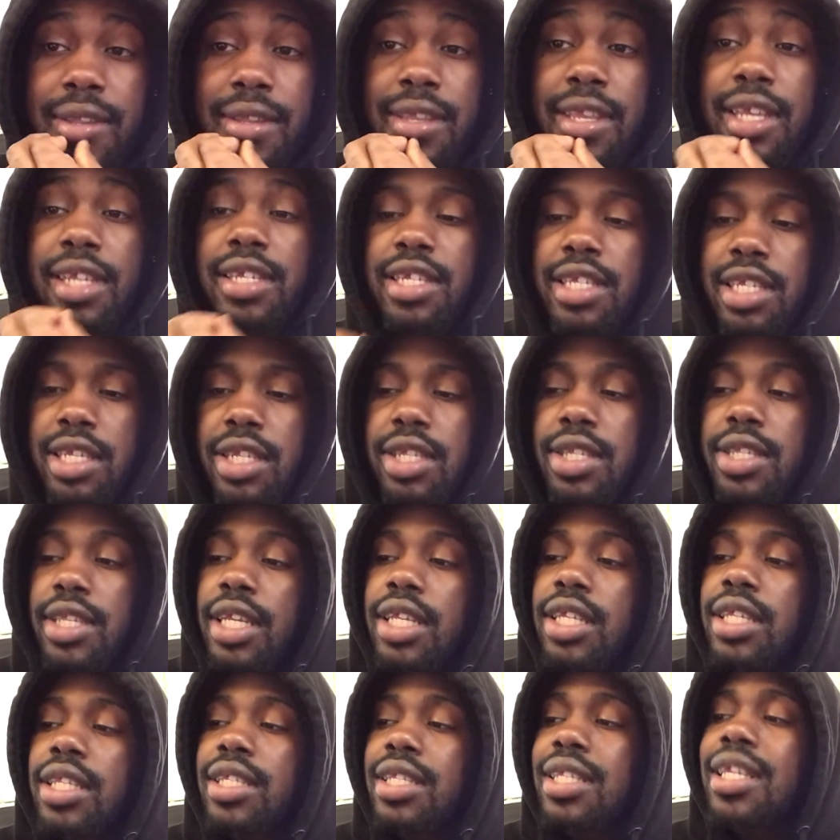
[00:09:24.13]
this is
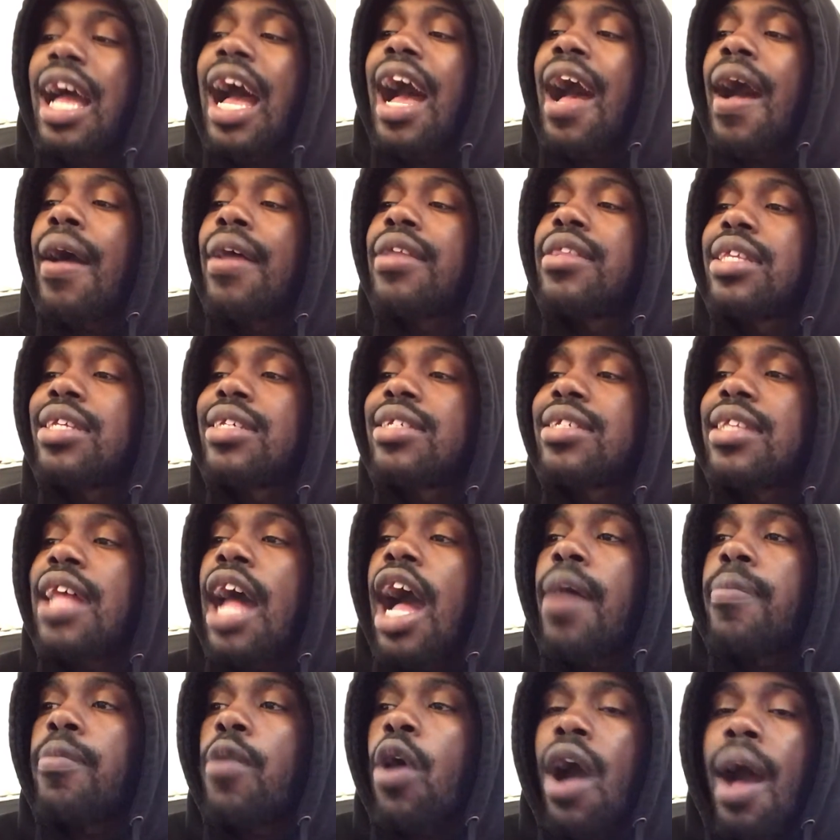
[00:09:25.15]
the
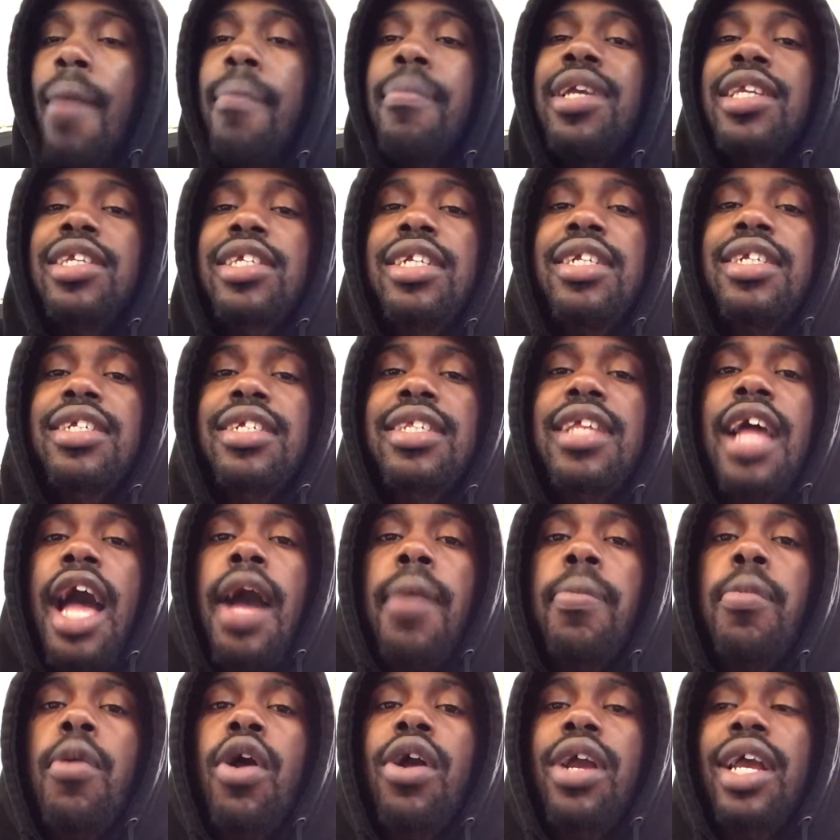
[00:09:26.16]
stock market. I mentioned the
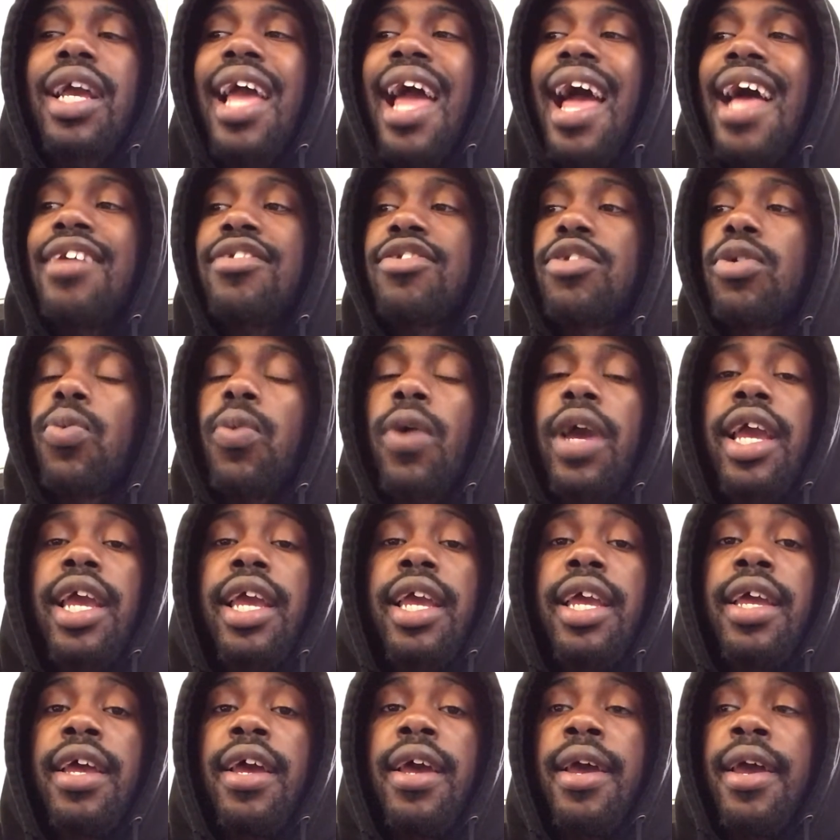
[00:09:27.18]
stock market as a
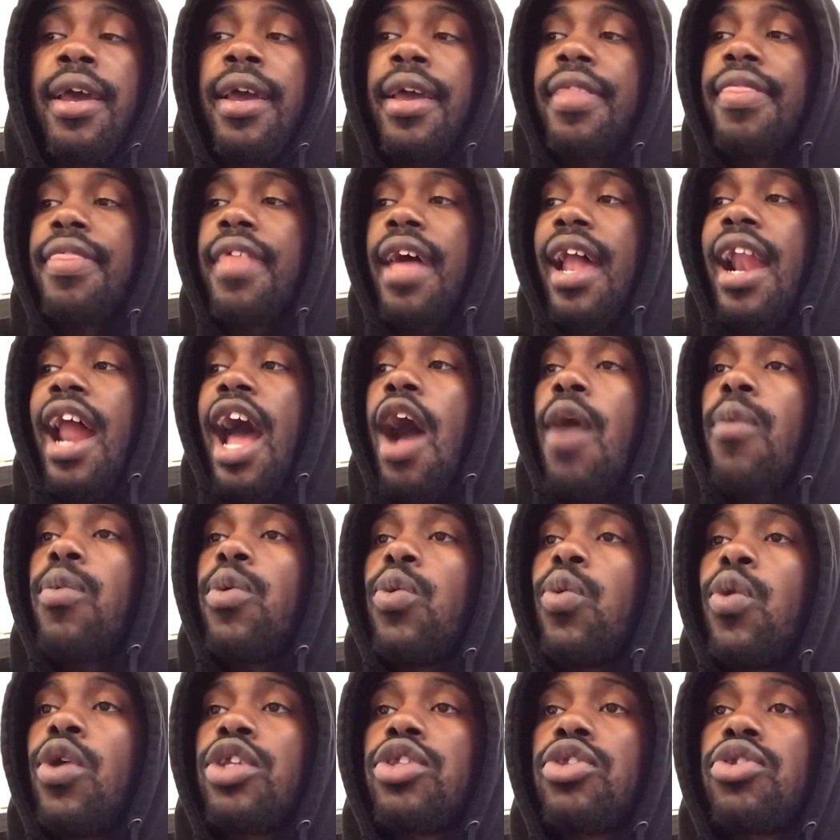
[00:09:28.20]
way that I
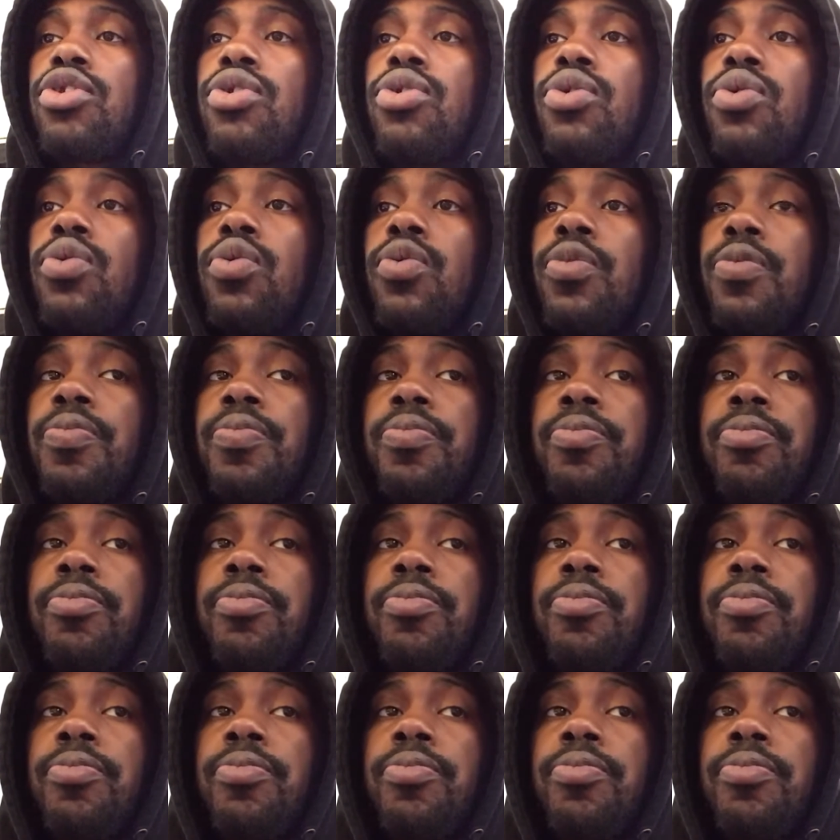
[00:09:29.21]
would want to,